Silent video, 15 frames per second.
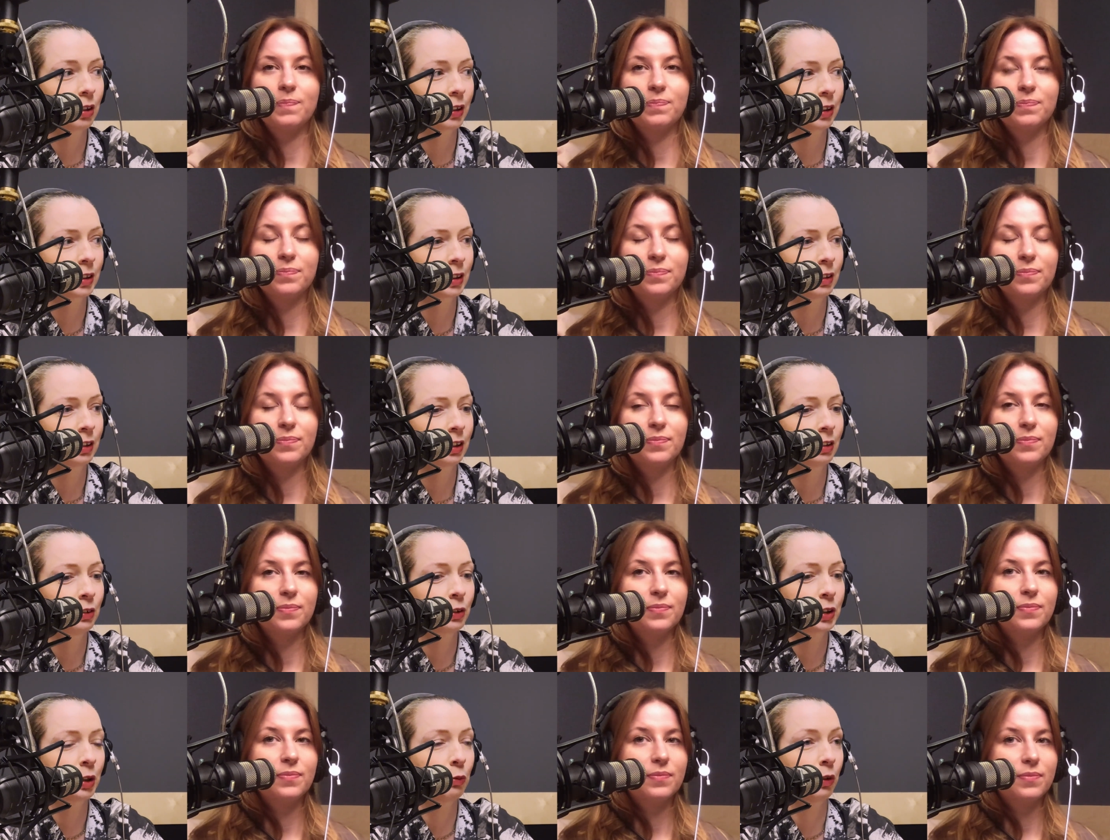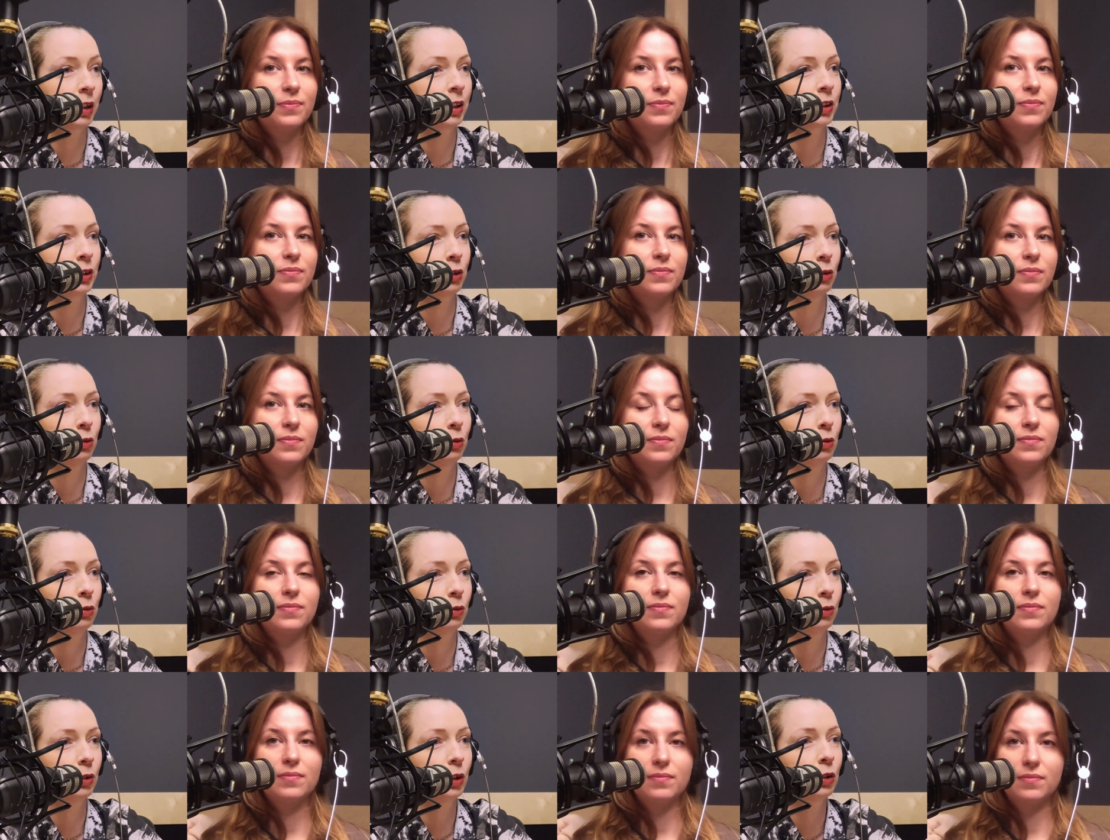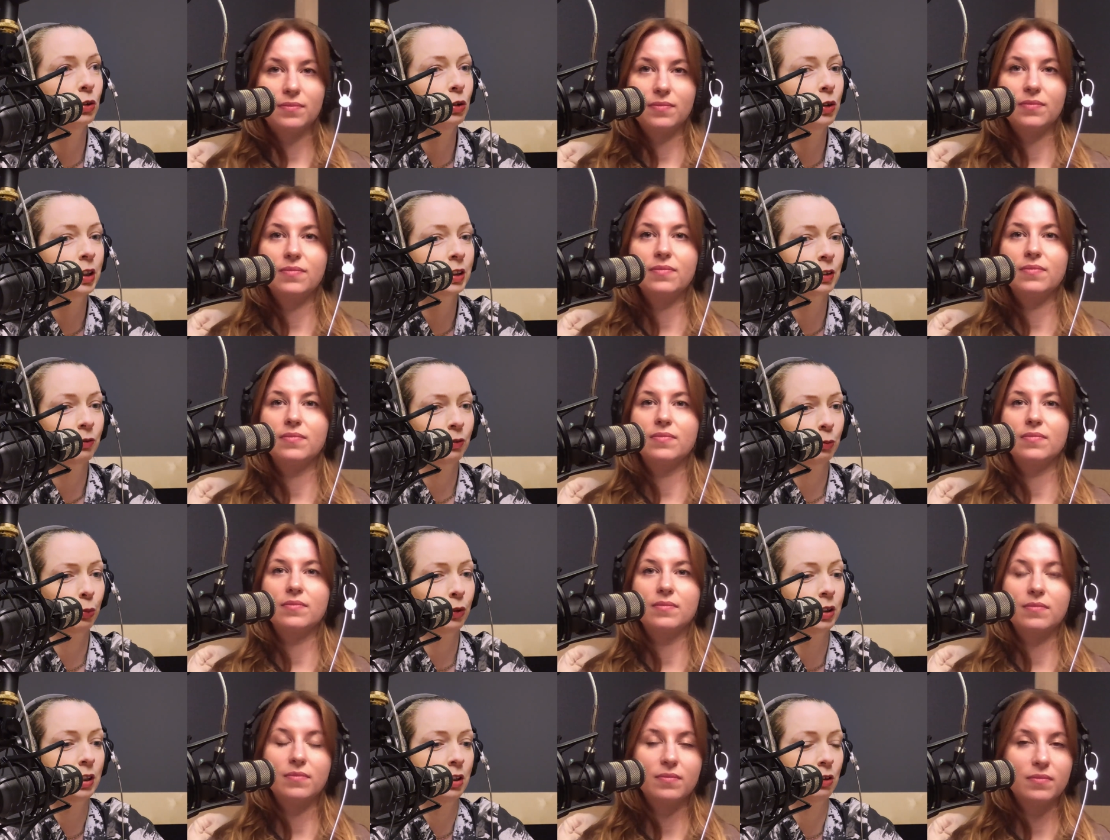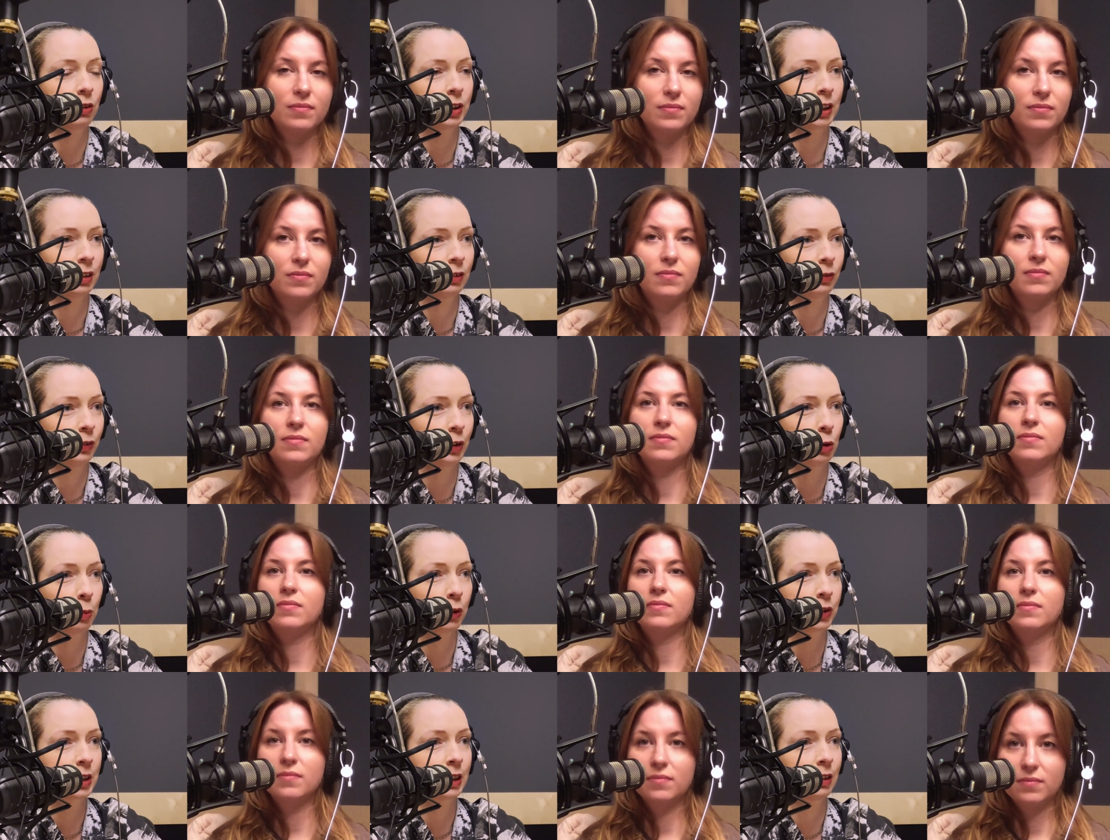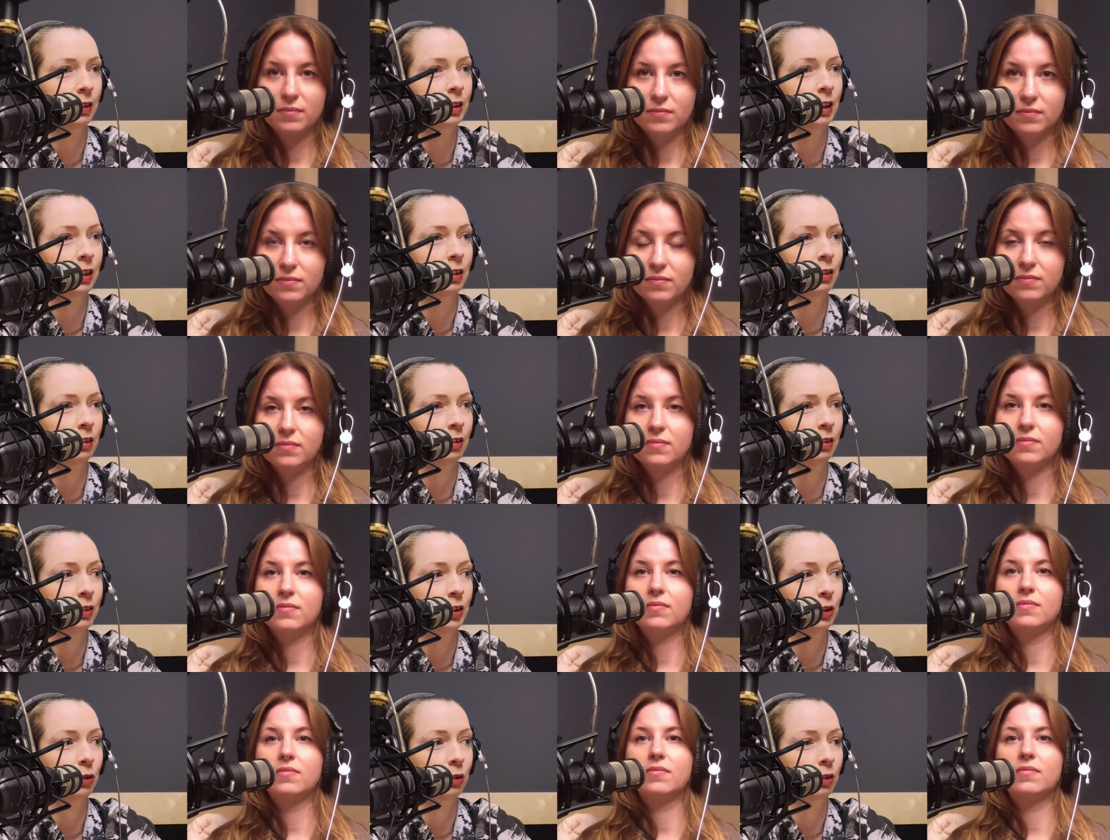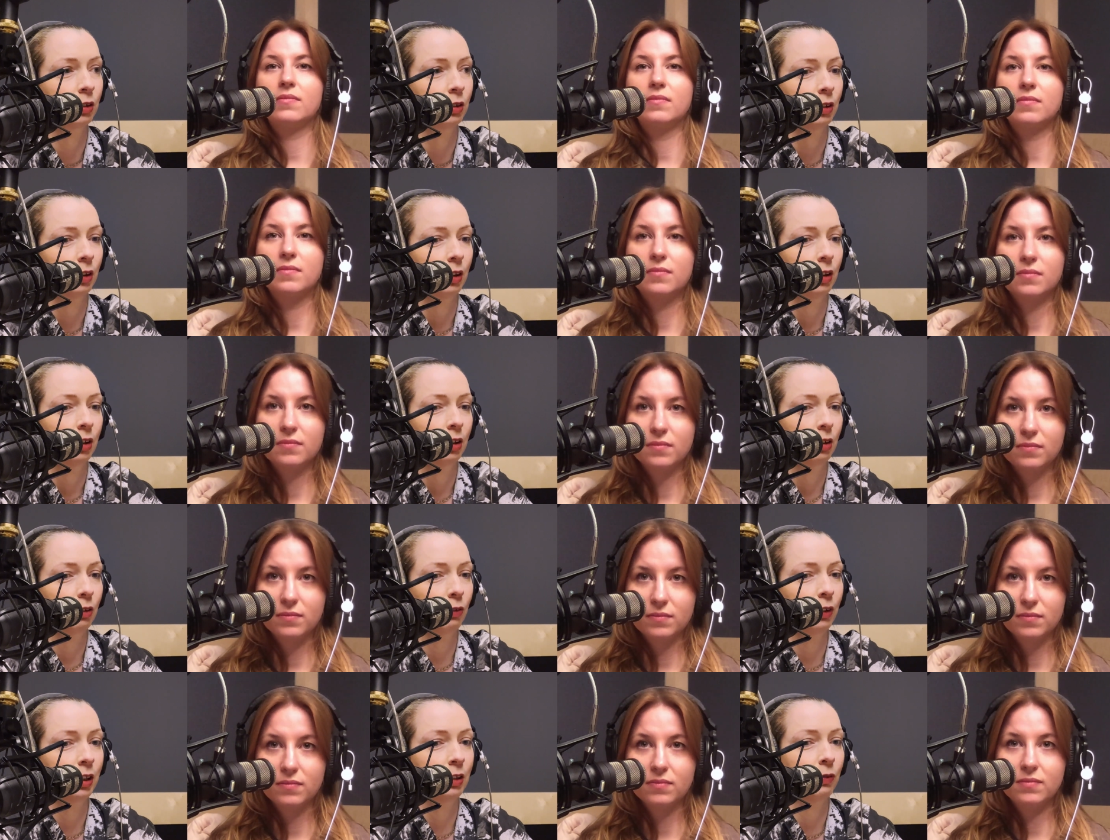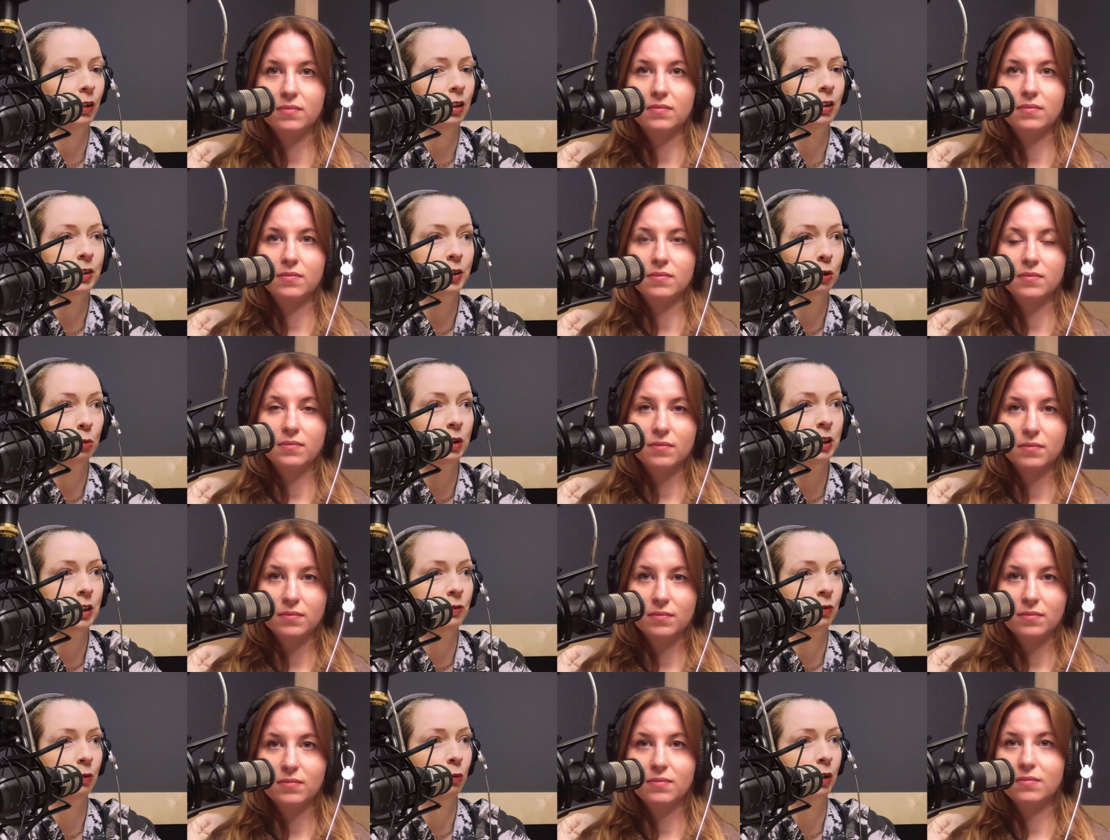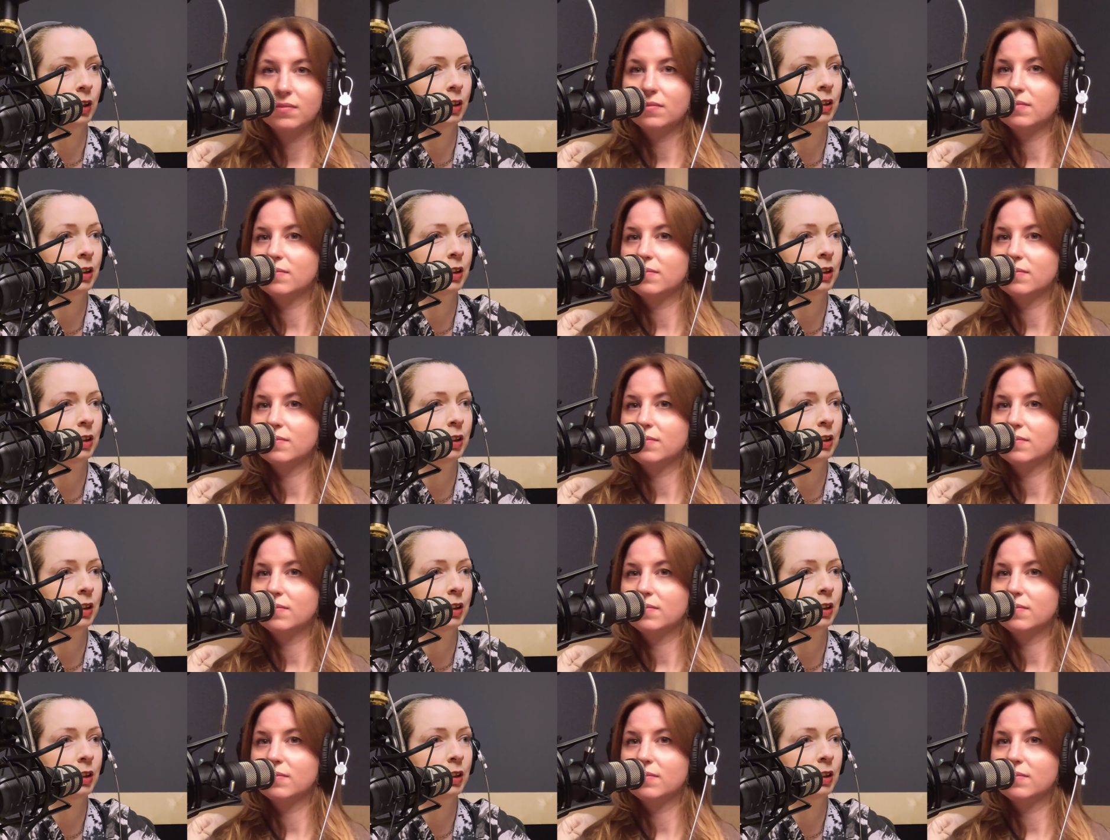Speaker 1: It's like interesting ways to, you can do things and bring yourself and your personality and your creative eye in so many different ways.